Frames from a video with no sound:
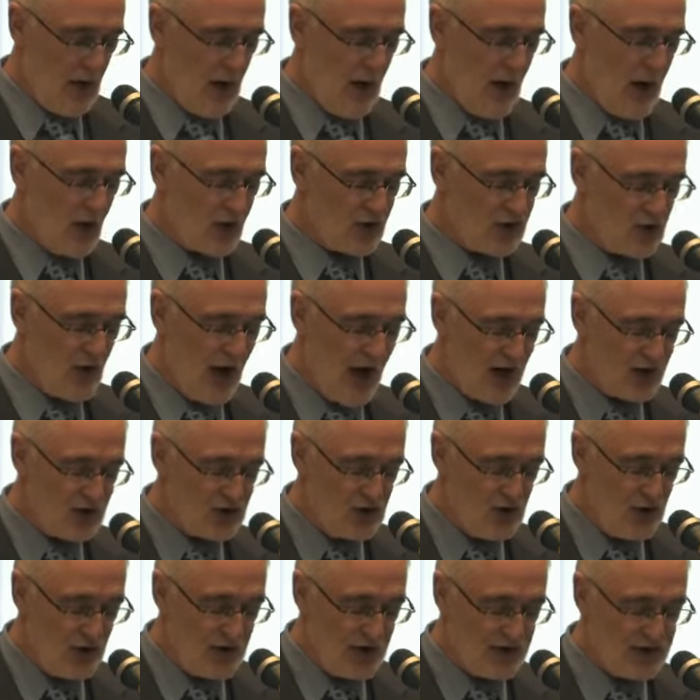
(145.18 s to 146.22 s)
I also
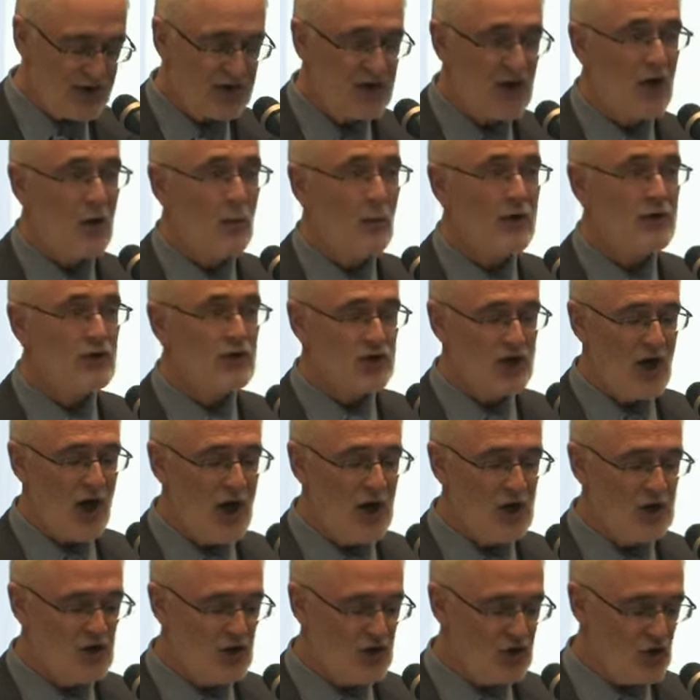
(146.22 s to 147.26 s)
asked you to consider what
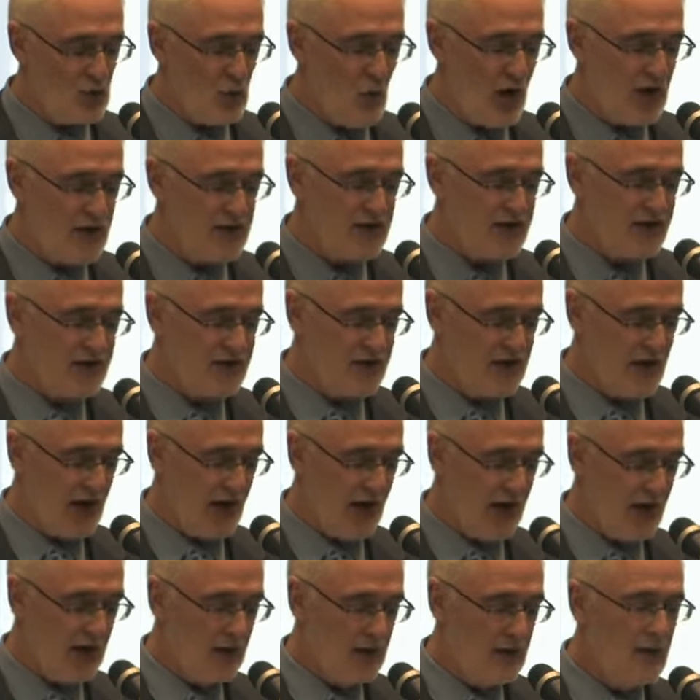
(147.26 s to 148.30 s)
changes you want to
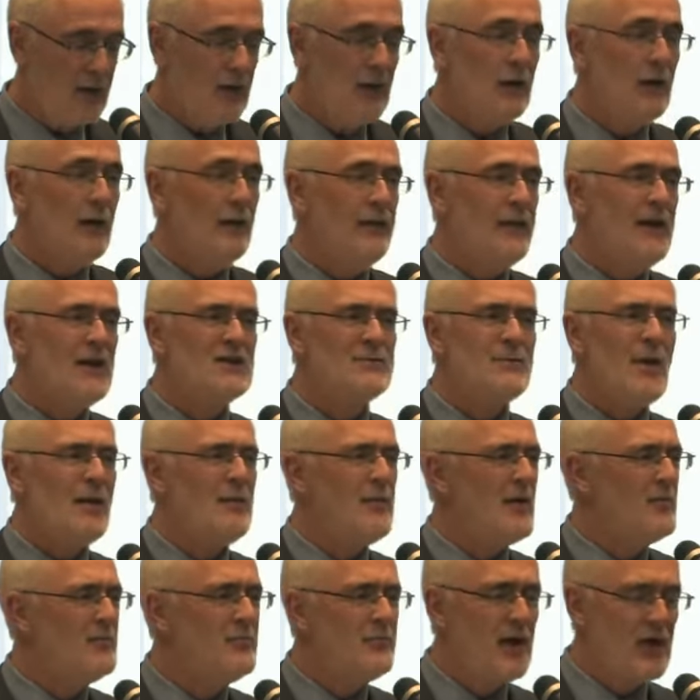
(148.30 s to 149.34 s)
see. These may
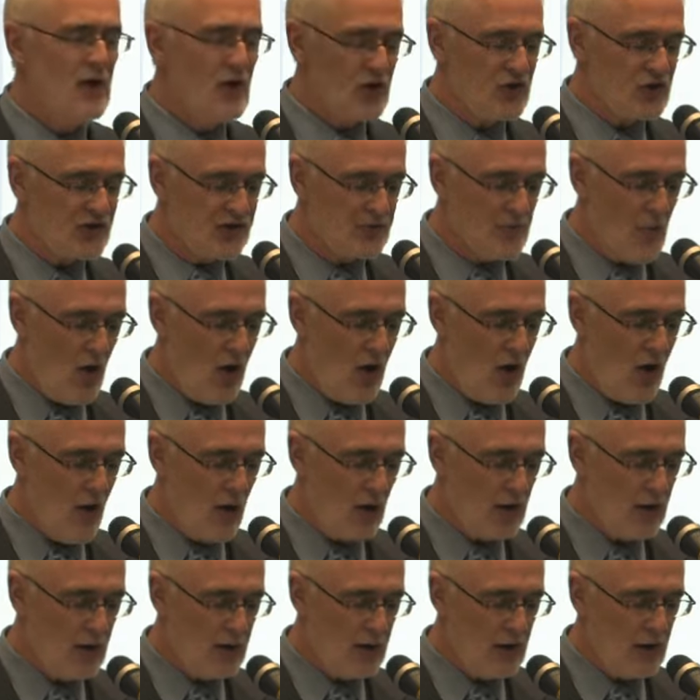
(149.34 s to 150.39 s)
be big or
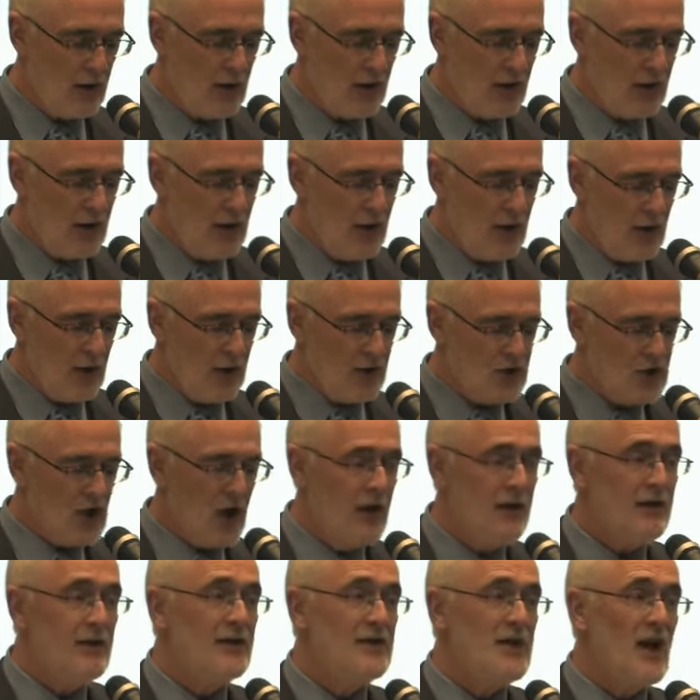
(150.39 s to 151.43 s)
small.
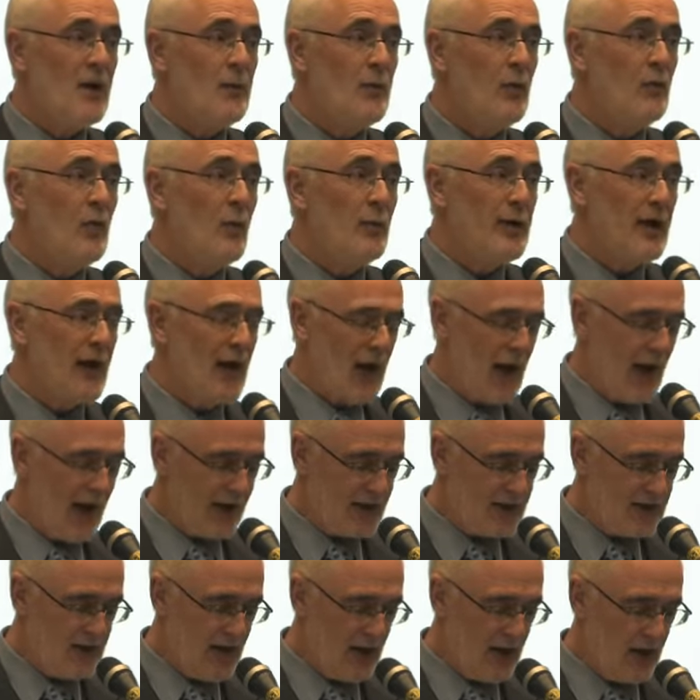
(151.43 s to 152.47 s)
During the day, we will be
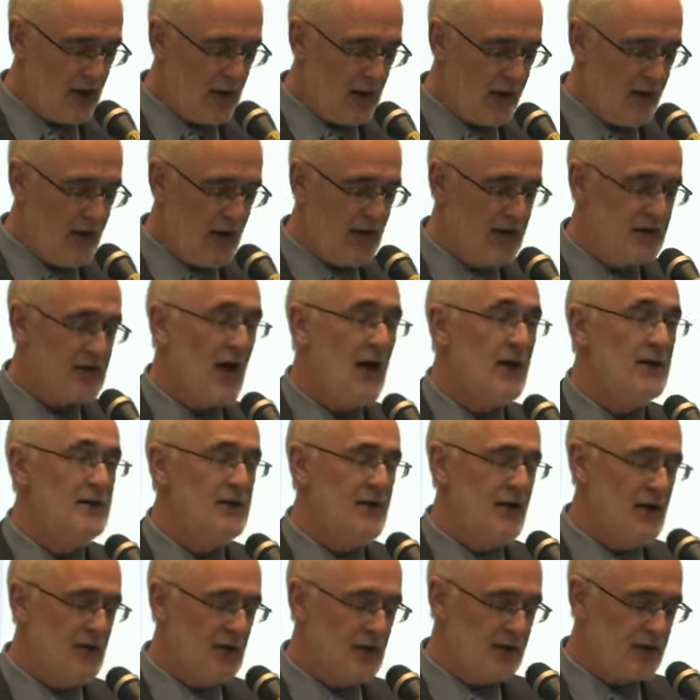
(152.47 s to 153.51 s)
collecting these
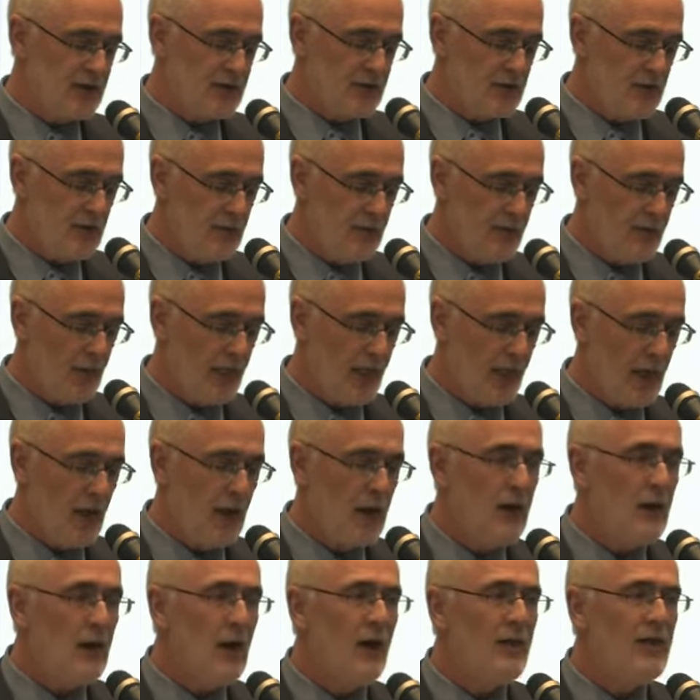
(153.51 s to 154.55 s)
ideas.
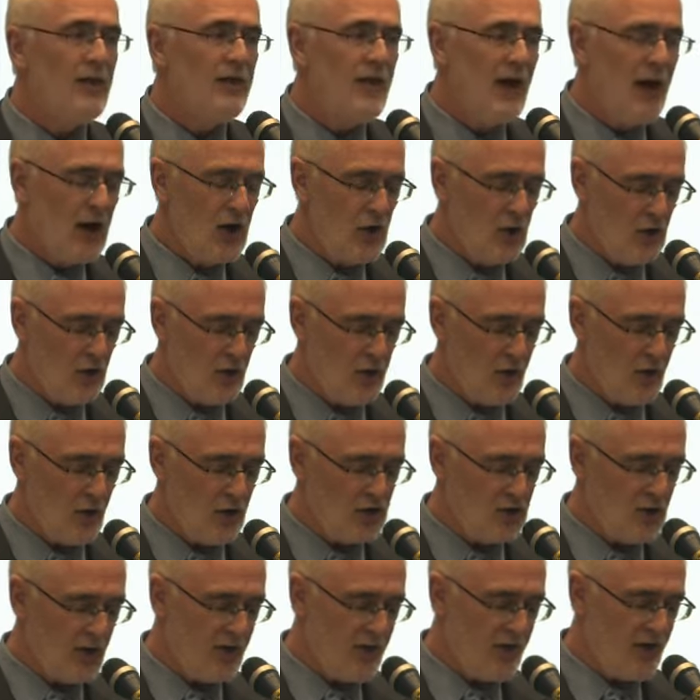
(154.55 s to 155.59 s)
And thank you to
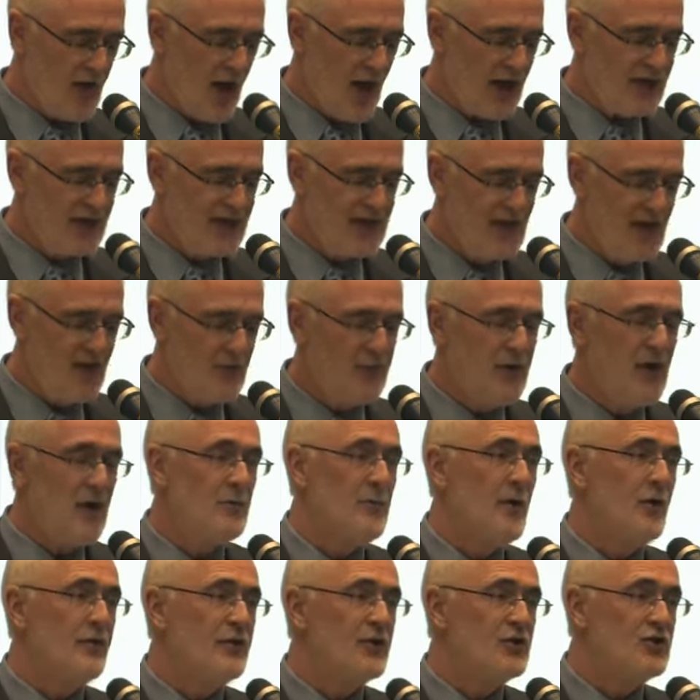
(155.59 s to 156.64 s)
those who have thought deeply
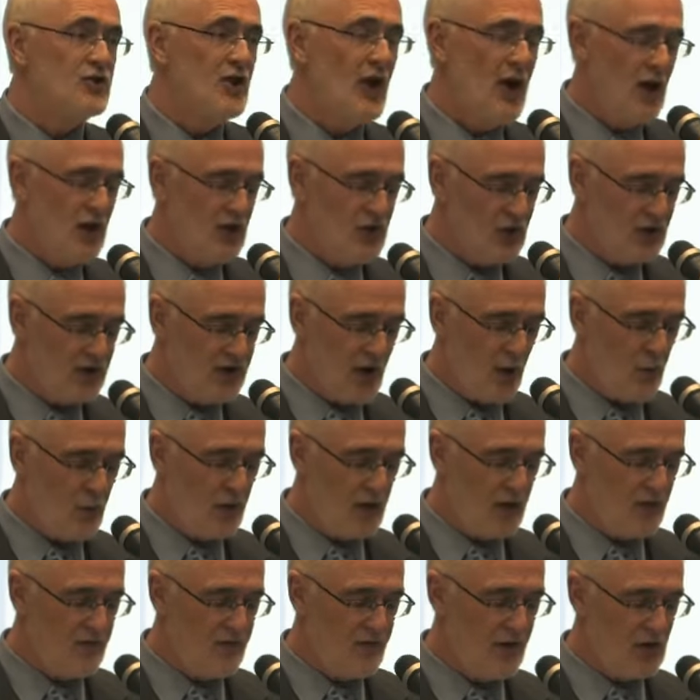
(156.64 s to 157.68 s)
about the changes they
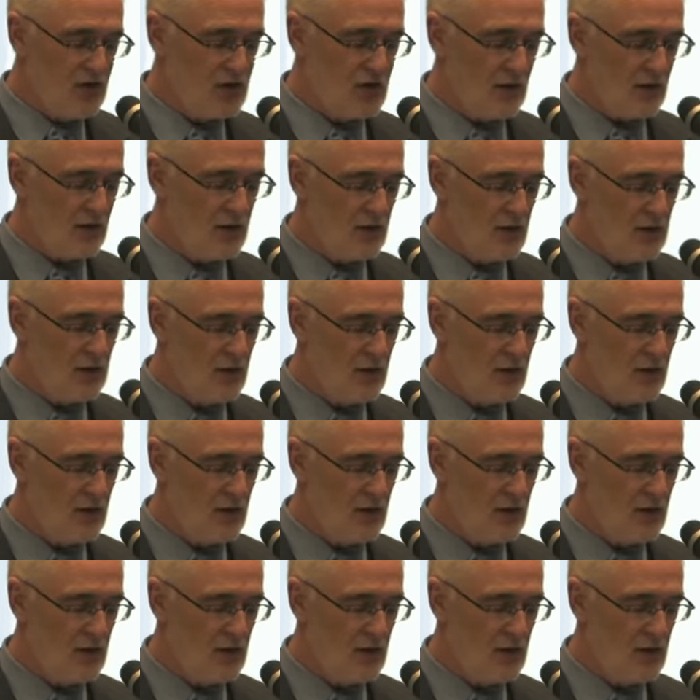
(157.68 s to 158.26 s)
would envision.